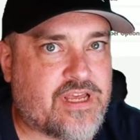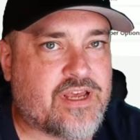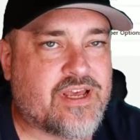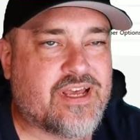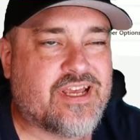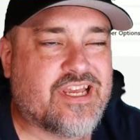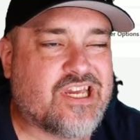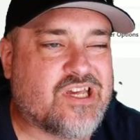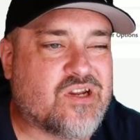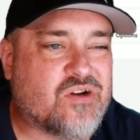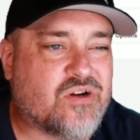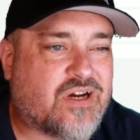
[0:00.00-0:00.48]

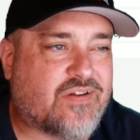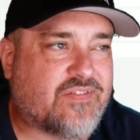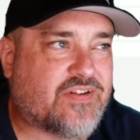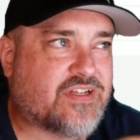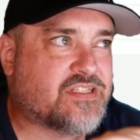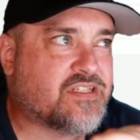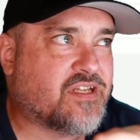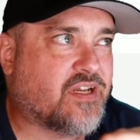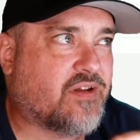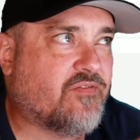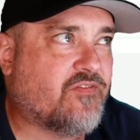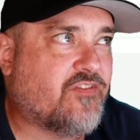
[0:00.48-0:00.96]
You don't have to
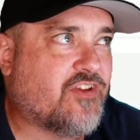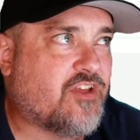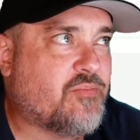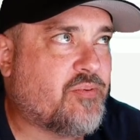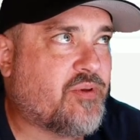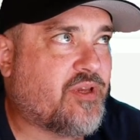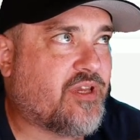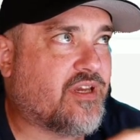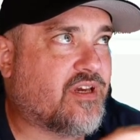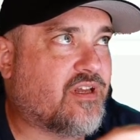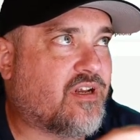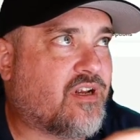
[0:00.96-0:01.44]
set up
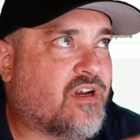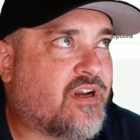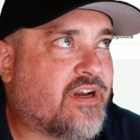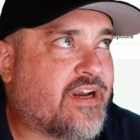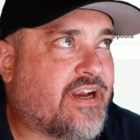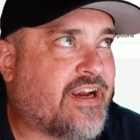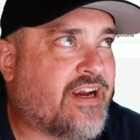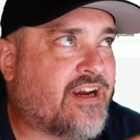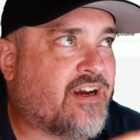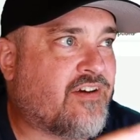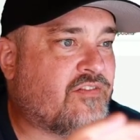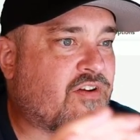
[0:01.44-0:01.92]
VPN on
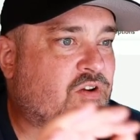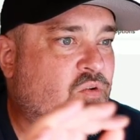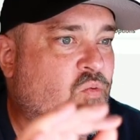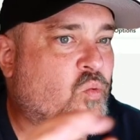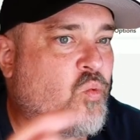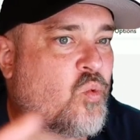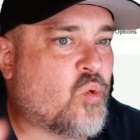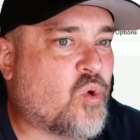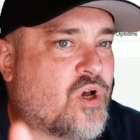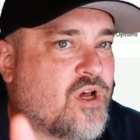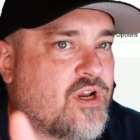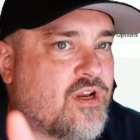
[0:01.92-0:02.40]
every
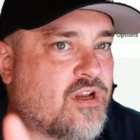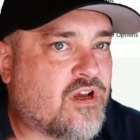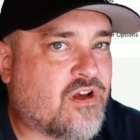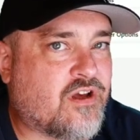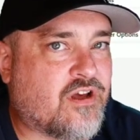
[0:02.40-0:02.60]
one